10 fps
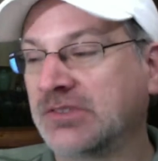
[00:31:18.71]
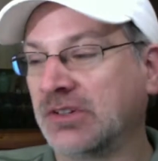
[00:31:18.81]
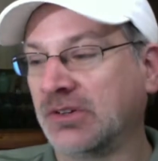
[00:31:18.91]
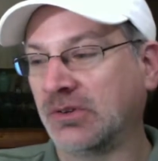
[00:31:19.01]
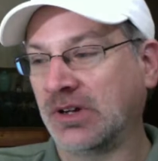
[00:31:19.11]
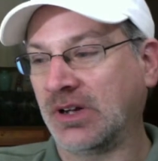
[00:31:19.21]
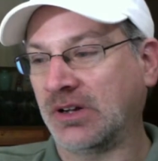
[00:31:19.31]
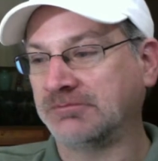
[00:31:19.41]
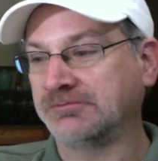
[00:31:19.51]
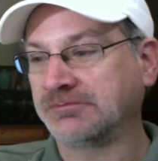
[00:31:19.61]
So
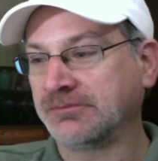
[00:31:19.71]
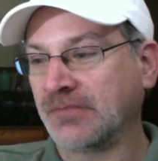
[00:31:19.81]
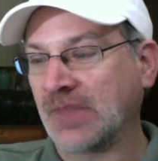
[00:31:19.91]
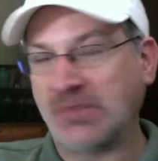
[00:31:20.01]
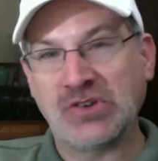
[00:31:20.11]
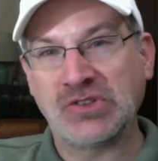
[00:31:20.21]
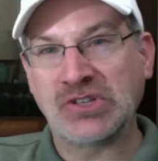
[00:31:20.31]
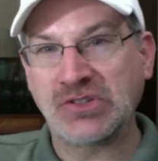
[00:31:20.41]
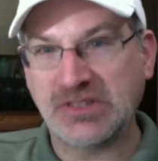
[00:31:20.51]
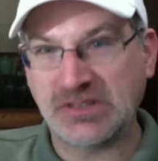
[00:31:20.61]
um, be on the
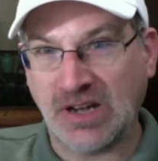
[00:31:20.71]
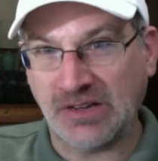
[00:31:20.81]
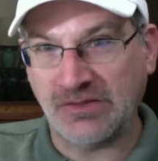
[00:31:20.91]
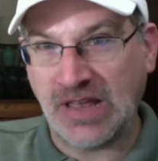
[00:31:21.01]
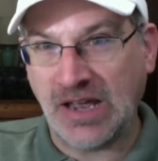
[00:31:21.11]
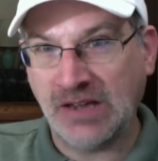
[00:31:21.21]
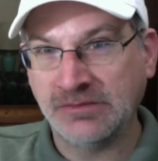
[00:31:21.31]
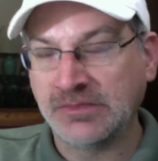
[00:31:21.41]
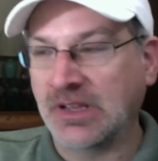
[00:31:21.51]
good side of that